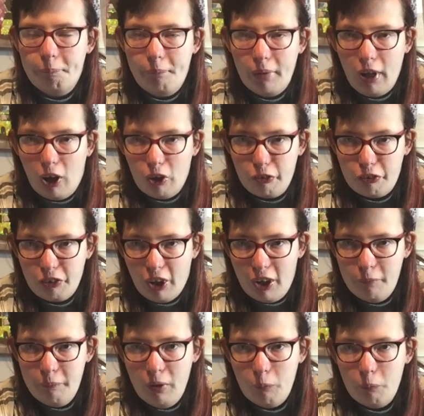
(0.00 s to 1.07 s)

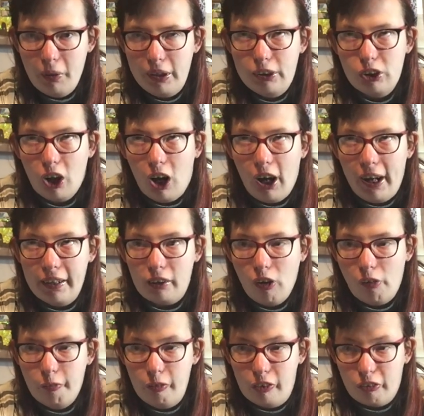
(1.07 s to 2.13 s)
Blossom, which I
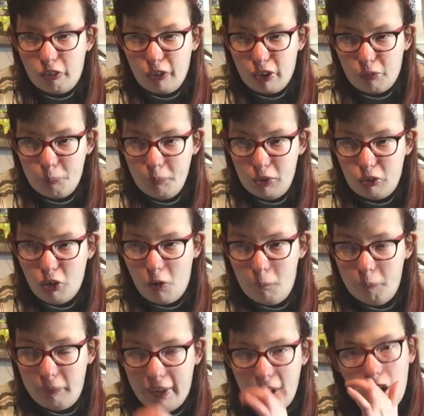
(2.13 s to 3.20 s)
got for Christmas
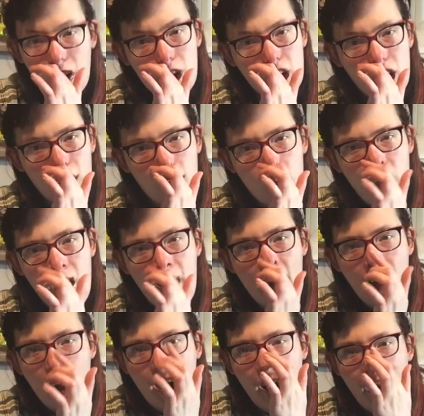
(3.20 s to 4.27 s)
off my uncle.
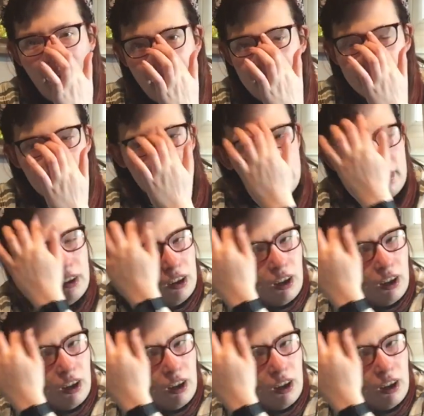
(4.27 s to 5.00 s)
and